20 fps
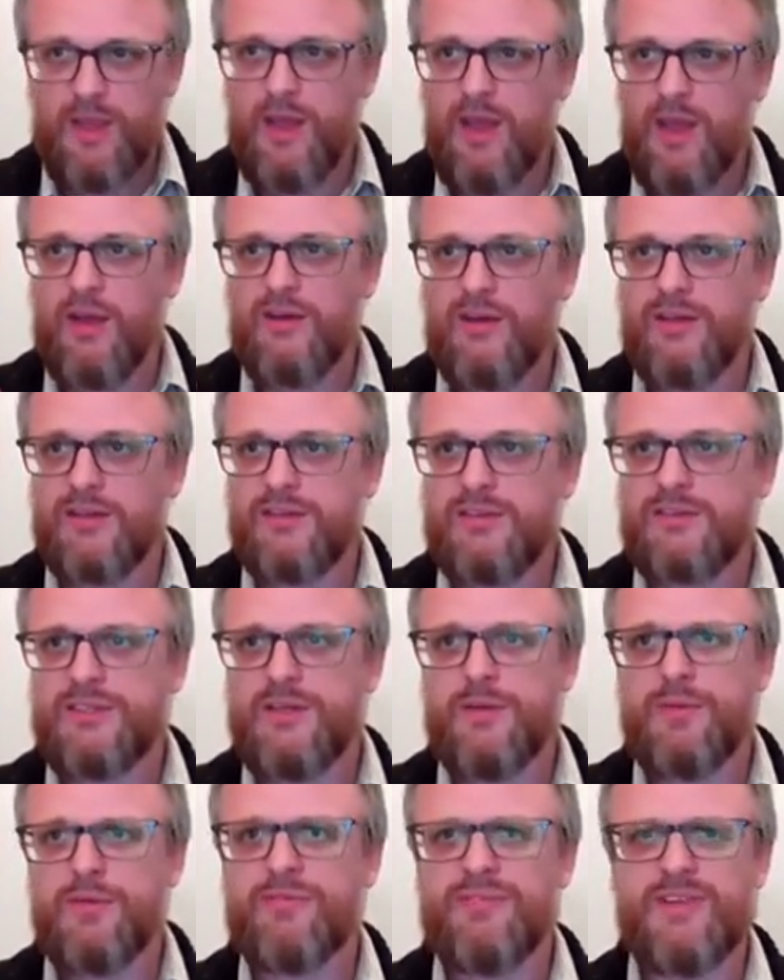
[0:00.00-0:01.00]
And
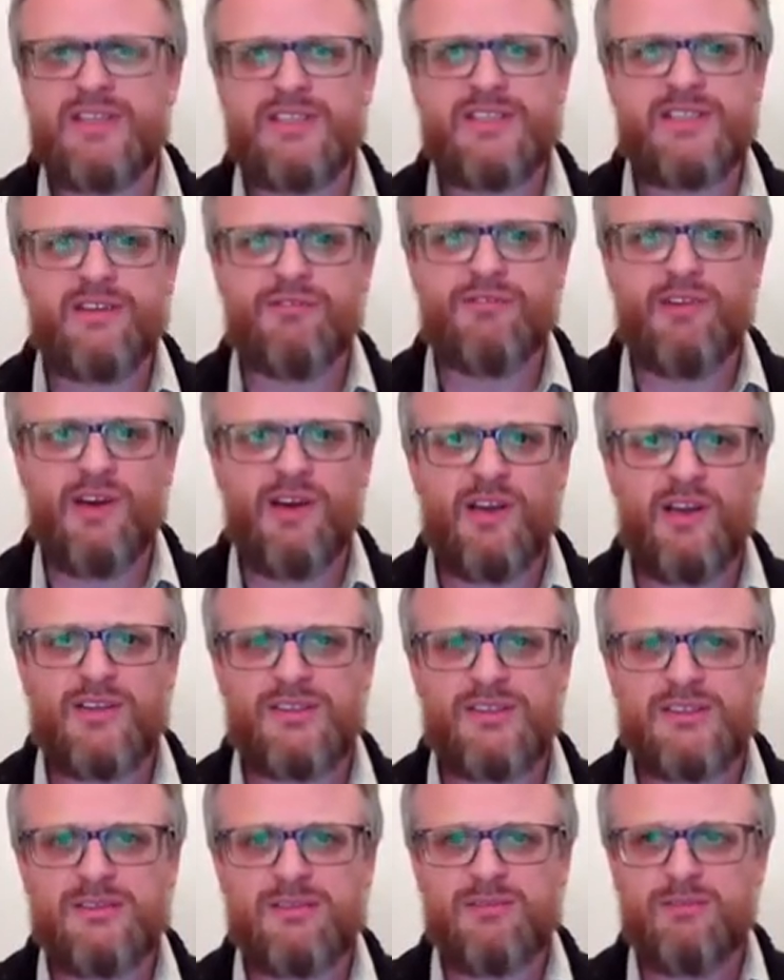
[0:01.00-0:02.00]
some of this that
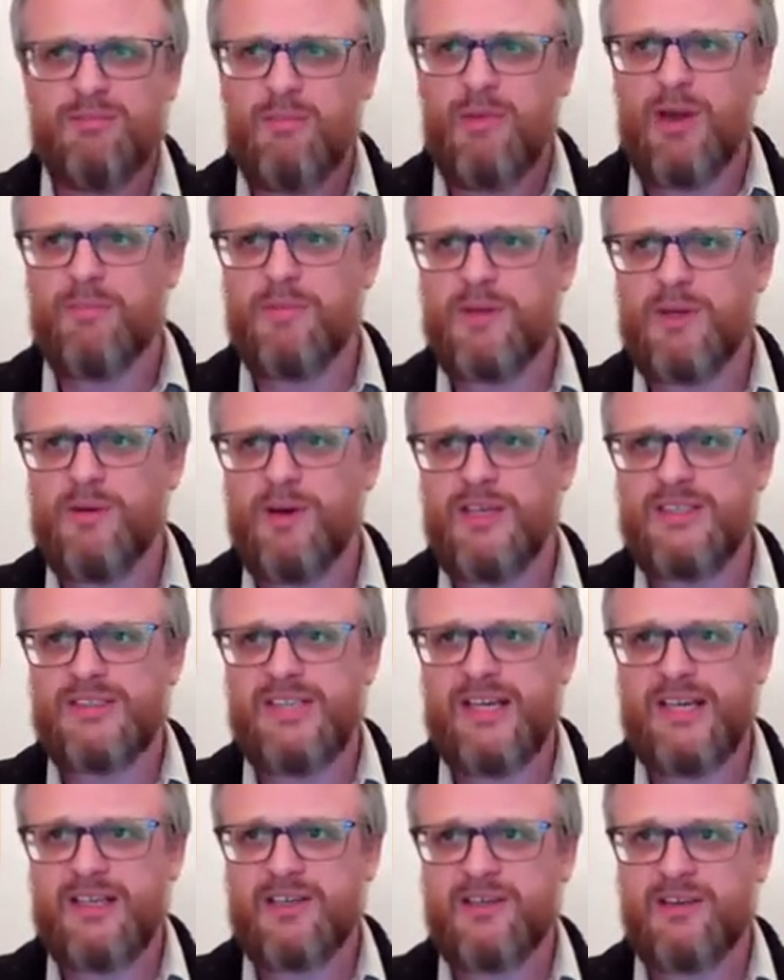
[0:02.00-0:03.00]
follows might be quite
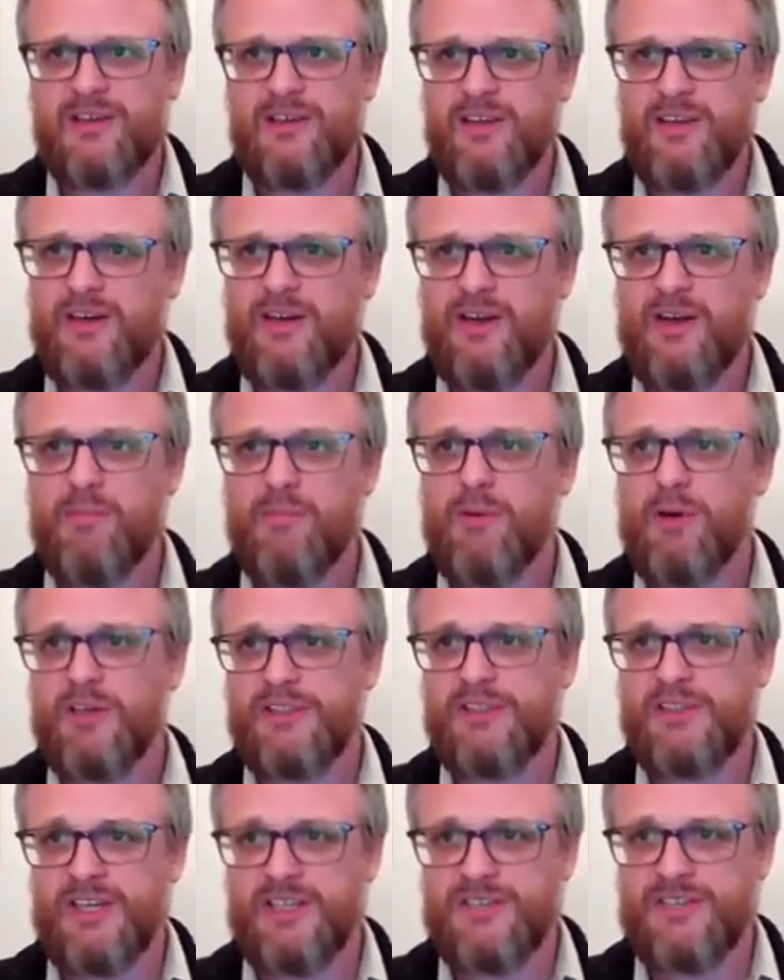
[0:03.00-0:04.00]
technical, and I
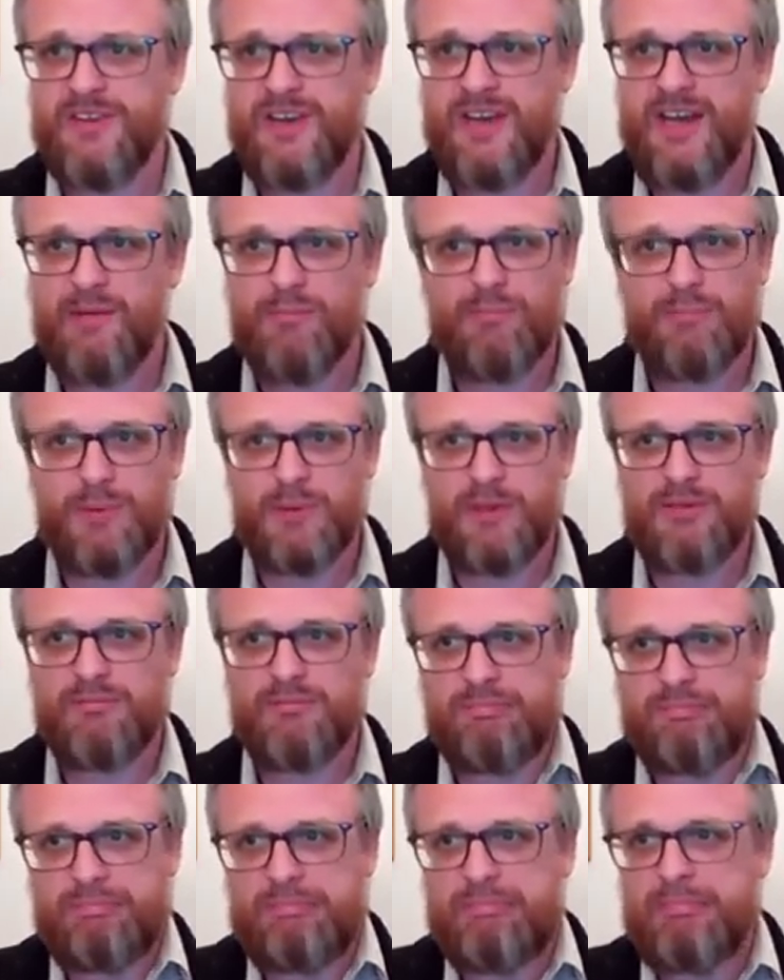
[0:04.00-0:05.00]
apologise for that, but
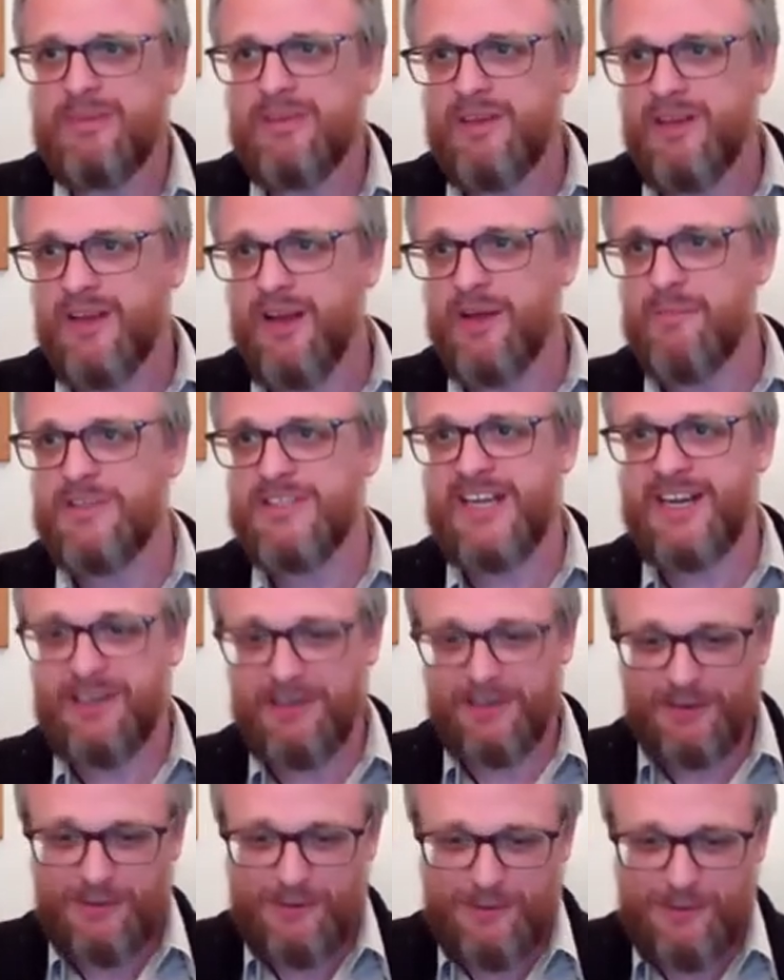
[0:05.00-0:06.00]
I'm a
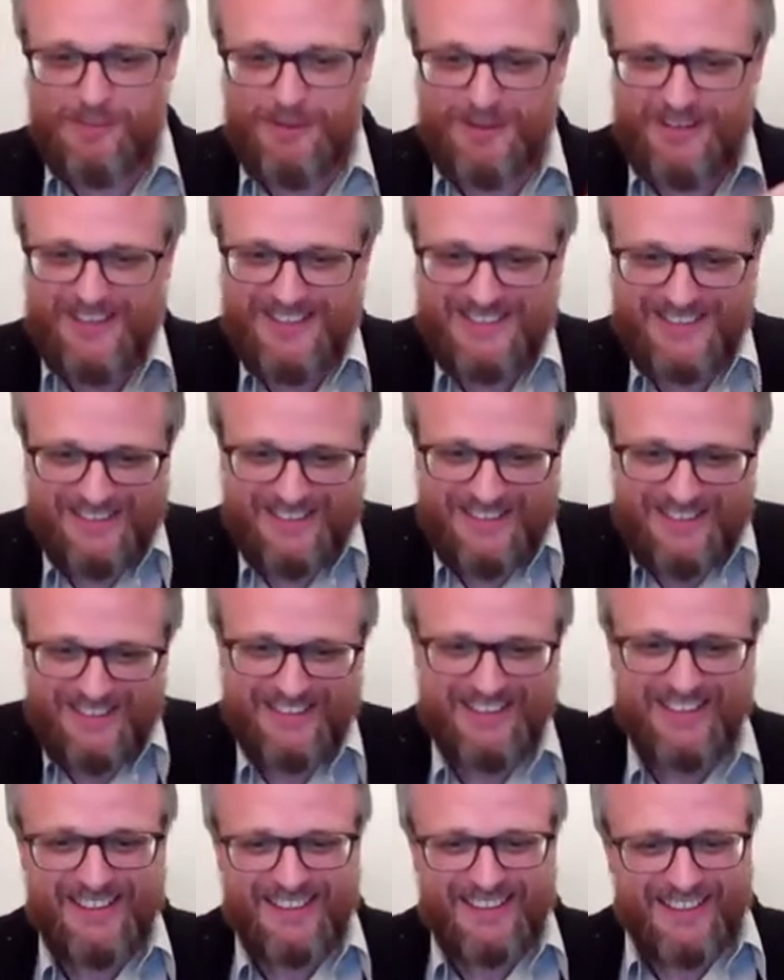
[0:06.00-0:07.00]
technical person,
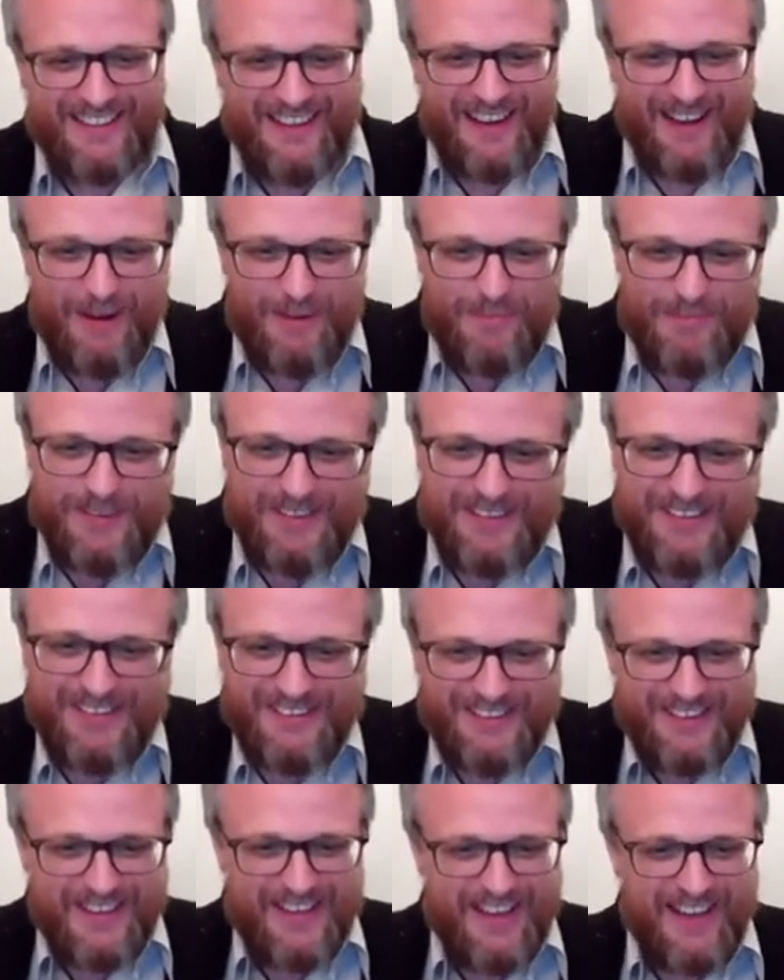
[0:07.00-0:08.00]
and
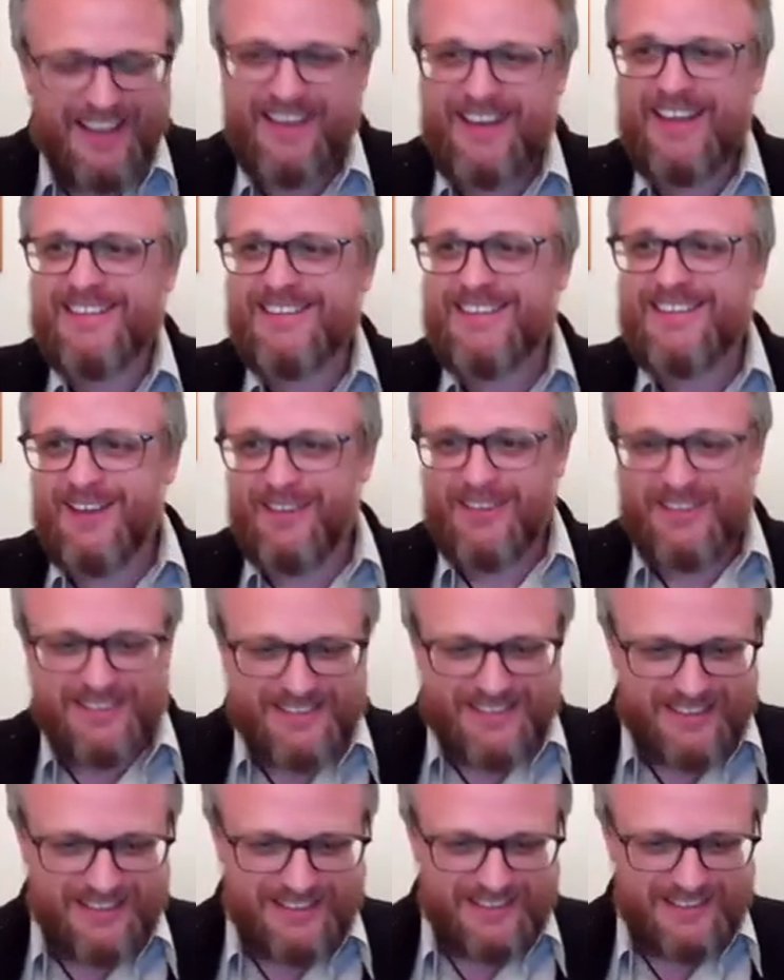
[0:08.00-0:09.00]
that's how
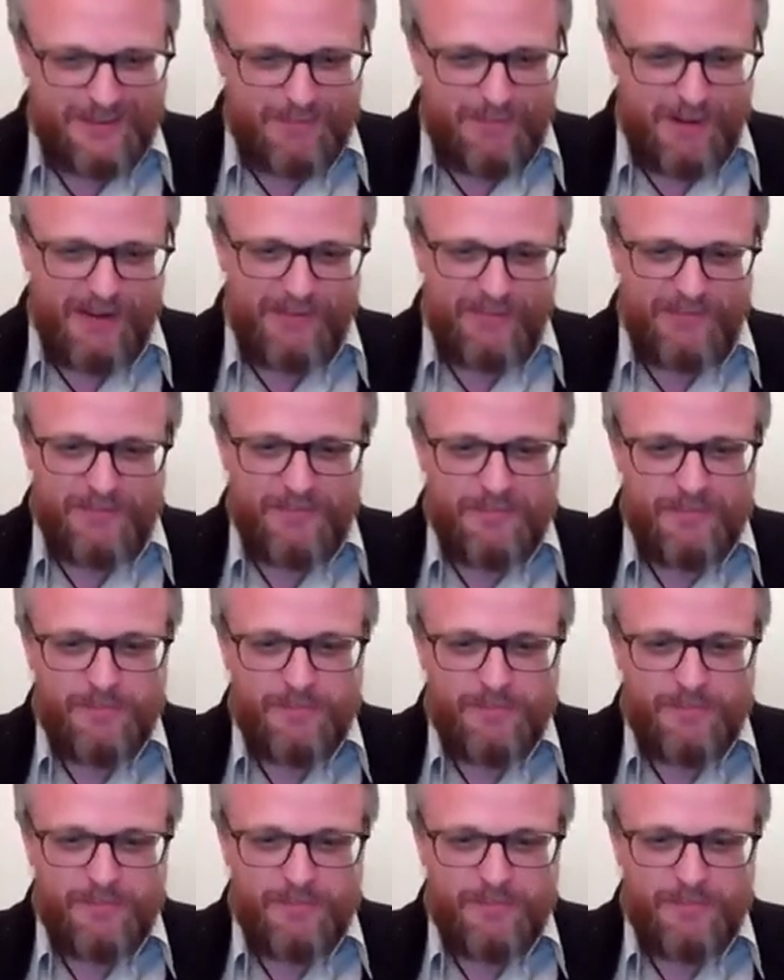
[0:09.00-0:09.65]
these things come out.